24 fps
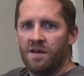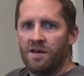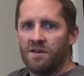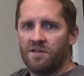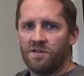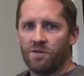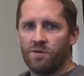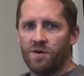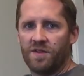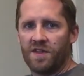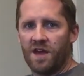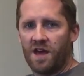
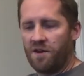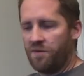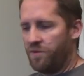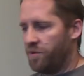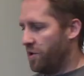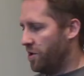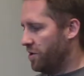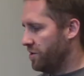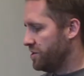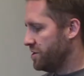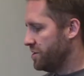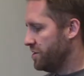So with that
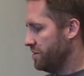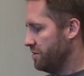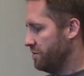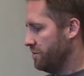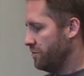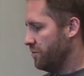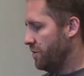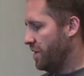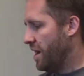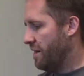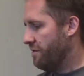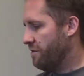approach,
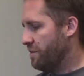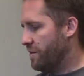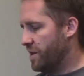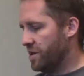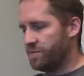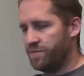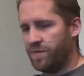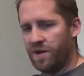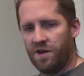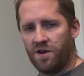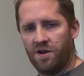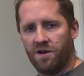we have a
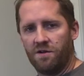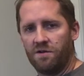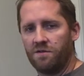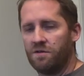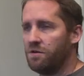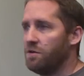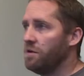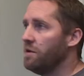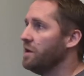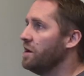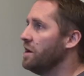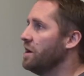much
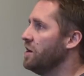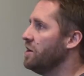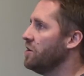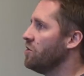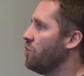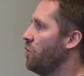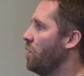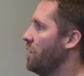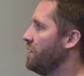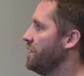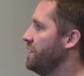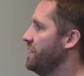better
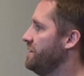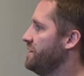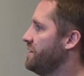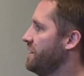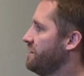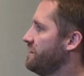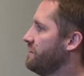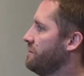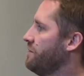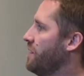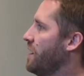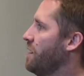quality
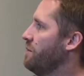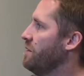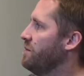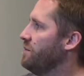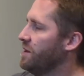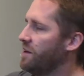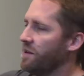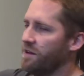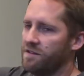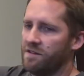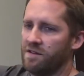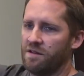test environment
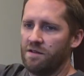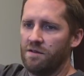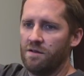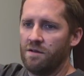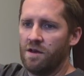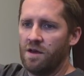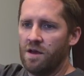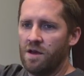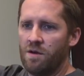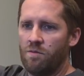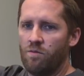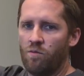because it
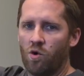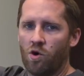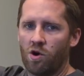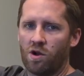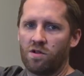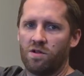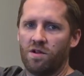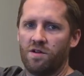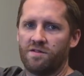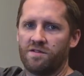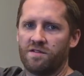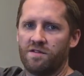
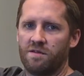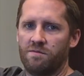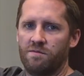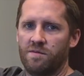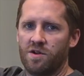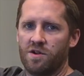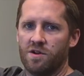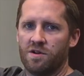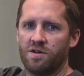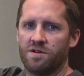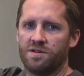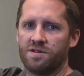more closely
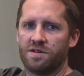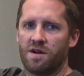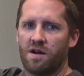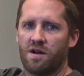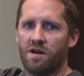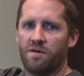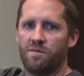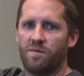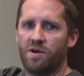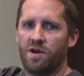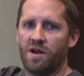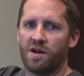mirrors
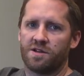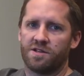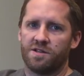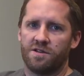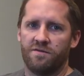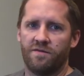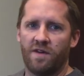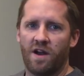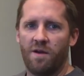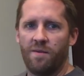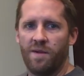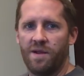our
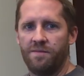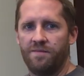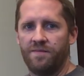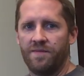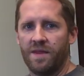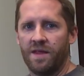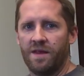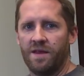production environment.